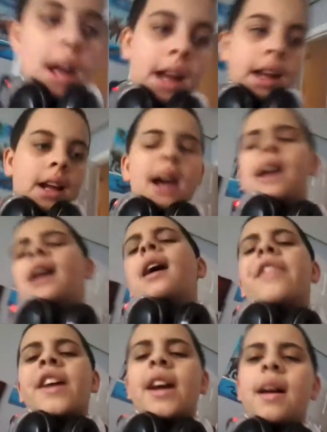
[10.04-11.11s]
I
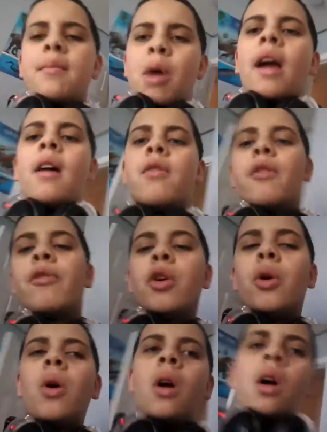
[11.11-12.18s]
think I might have the
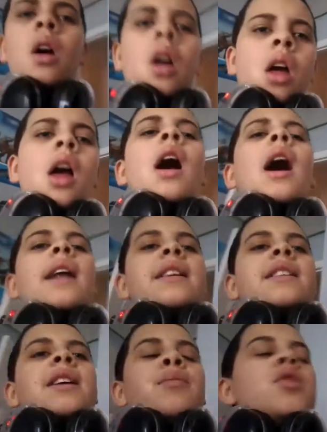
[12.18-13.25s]
flu. I had a
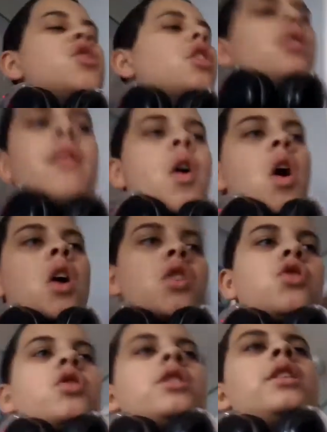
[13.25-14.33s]
temperature of
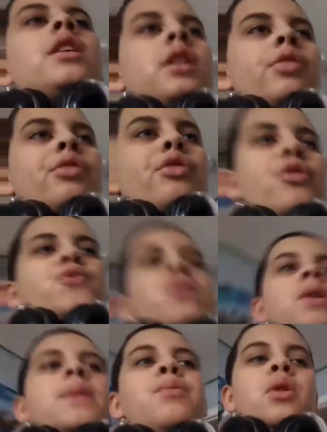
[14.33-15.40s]

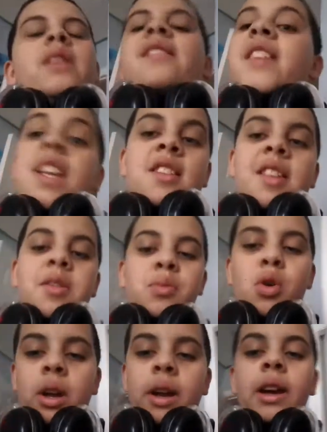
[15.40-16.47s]
103.6 this
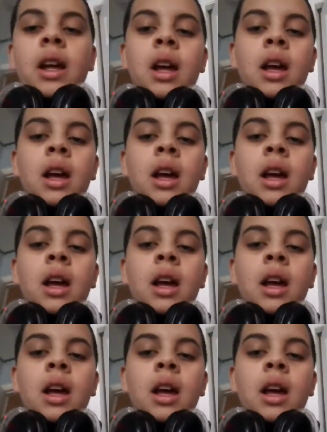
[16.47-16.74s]
morning.